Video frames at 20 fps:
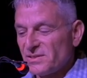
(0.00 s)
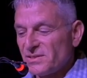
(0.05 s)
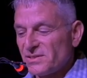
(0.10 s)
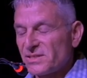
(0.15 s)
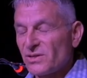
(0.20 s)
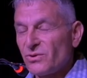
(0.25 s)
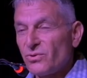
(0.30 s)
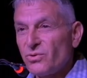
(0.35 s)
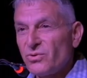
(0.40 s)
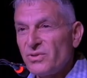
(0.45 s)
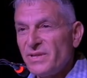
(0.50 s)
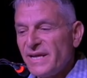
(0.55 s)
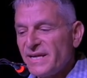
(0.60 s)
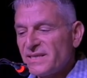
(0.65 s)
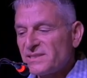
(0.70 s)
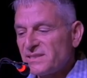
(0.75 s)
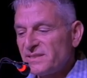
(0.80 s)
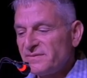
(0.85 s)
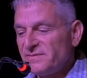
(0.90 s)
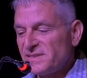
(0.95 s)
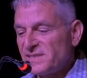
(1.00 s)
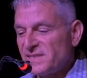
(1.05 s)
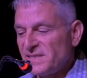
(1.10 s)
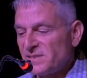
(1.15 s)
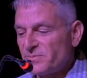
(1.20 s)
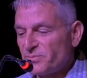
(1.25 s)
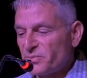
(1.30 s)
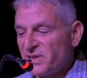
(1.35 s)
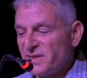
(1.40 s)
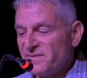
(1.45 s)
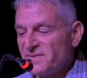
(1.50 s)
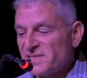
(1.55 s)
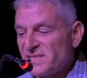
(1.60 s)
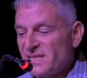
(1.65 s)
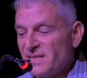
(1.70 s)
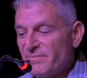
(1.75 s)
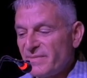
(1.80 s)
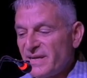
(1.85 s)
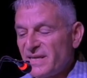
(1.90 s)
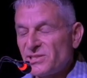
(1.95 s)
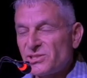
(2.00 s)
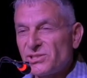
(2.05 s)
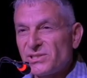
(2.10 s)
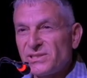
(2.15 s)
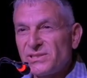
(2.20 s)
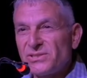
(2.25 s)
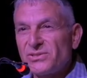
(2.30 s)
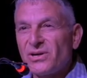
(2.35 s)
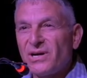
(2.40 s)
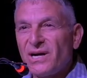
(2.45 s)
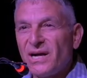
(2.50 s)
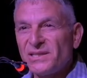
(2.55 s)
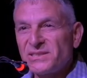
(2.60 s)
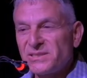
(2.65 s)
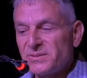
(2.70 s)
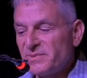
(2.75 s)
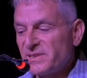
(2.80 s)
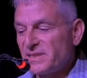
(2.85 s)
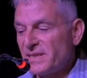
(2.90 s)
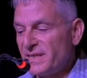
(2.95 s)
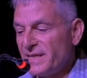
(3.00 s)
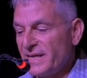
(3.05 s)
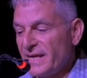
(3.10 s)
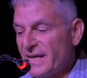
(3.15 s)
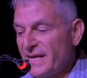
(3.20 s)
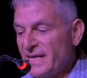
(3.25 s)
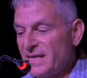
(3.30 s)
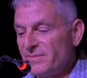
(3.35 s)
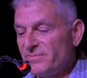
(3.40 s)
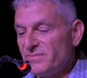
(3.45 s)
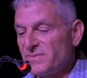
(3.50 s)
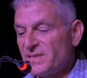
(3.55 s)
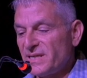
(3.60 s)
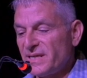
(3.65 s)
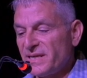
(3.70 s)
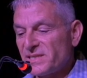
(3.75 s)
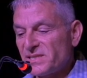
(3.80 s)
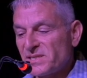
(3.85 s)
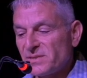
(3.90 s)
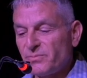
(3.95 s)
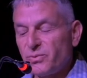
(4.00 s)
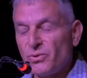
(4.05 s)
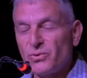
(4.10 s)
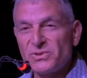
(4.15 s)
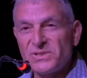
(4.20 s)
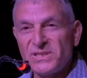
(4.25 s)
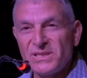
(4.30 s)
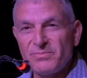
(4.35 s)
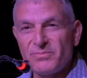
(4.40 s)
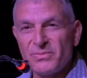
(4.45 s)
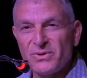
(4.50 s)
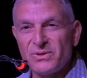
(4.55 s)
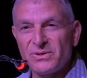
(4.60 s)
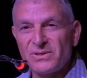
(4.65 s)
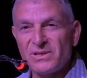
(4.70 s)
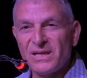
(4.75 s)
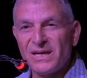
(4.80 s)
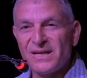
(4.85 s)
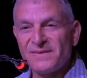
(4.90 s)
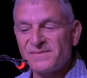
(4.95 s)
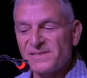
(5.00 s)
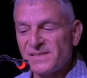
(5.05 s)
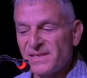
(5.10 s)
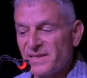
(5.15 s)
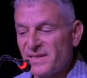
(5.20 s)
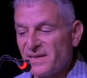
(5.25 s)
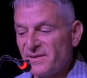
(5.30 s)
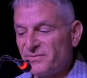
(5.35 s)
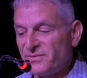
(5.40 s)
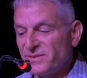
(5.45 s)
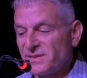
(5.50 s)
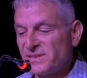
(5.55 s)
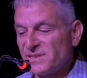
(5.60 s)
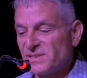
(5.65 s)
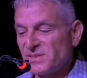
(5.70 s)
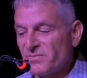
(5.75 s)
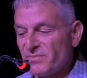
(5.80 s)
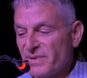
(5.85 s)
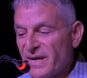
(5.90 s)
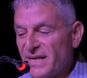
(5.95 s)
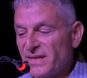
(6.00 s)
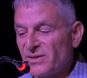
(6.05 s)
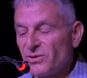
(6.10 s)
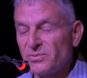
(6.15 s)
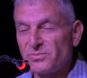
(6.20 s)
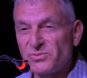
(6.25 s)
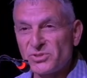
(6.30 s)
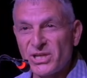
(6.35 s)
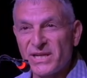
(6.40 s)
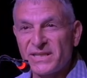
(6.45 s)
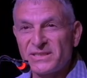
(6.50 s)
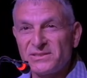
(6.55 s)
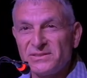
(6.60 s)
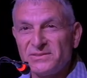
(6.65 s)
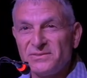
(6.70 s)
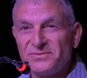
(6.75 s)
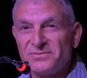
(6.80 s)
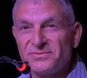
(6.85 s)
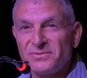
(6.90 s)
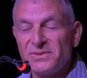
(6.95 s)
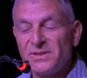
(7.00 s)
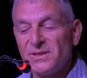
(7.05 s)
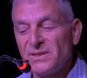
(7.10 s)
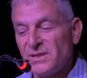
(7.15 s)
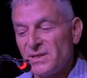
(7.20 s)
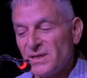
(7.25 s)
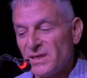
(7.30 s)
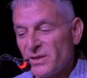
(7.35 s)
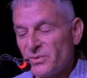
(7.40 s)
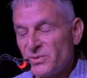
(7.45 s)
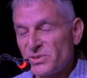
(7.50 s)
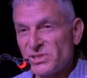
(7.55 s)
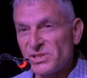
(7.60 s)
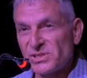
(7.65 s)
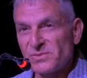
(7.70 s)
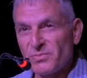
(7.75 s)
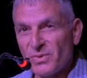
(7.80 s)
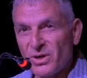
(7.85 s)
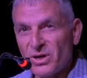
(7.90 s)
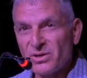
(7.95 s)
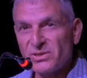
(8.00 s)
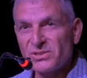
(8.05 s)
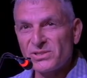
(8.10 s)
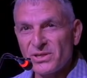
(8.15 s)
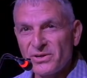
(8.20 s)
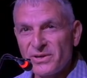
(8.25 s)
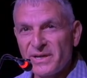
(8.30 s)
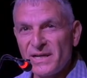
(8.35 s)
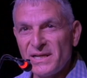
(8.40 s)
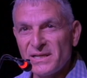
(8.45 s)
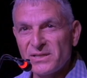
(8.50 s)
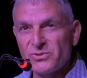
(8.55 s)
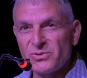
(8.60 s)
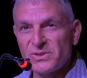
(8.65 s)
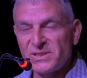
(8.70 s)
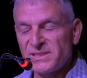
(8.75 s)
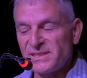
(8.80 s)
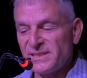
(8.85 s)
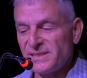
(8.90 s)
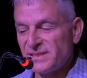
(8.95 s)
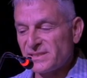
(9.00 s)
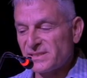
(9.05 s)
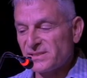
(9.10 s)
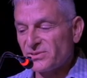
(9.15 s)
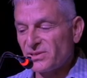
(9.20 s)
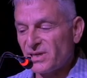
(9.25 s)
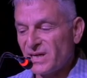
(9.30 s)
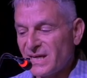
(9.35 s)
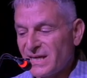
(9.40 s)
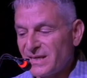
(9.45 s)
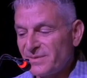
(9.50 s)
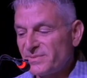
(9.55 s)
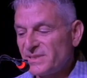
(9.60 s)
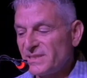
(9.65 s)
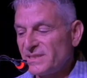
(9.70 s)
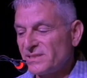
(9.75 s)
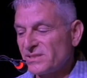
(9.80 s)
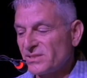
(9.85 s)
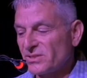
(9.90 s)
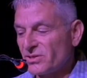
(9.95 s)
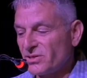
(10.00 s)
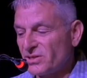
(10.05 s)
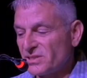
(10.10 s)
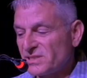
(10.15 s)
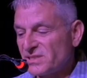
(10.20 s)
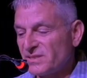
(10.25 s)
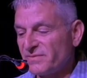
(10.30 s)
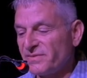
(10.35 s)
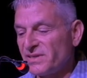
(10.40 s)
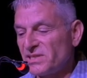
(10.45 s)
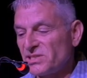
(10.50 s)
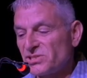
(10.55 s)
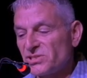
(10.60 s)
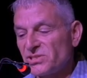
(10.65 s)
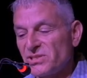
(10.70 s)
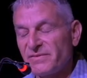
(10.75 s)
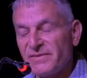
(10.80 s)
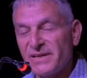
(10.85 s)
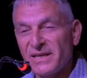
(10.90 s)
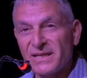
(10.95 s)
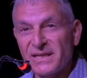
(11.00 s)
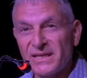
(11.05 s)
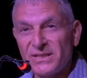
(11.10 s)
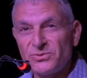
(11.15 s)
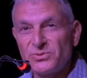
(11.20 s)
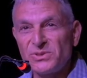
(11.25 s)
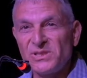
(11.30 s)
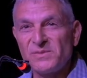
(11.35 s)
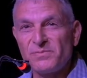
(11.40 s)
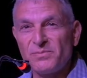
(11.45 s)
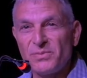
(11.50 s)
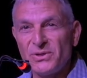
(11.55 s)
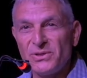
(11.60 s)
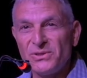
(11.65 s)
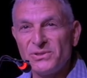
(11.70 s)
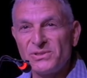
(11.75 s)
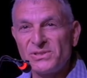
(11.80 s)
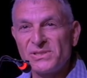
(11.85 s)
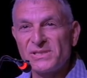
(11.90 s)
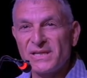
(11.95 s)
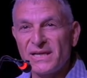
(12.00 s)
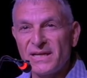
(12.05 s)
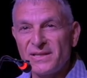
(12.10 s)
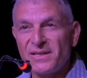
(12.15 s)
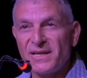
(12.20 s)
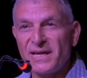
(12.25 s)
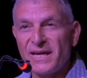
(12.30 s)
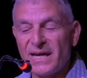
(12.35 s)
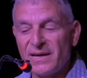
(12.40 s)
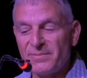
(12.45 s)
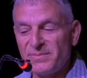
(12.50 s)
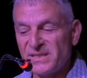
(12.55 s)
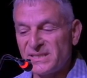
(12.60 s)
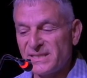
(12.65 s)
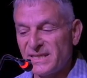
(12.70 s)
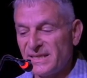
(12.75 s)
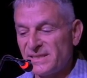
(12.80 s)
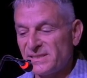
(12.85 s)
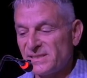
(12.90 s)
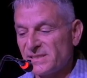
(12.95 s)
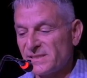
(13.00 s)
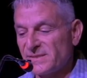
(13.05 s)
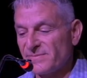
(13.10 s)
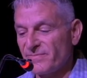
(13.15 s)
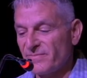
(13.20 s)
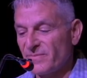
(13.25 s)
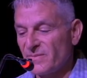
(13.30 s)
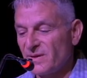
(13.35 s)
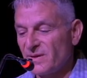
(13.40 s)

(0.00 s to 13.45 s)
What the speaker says: So all the activities previously mentioned are ultimately aimed at supporting BirdLife South Africa's main objective, which, as Mark so eloquently described, is the conservation of our country's birds and their habitats.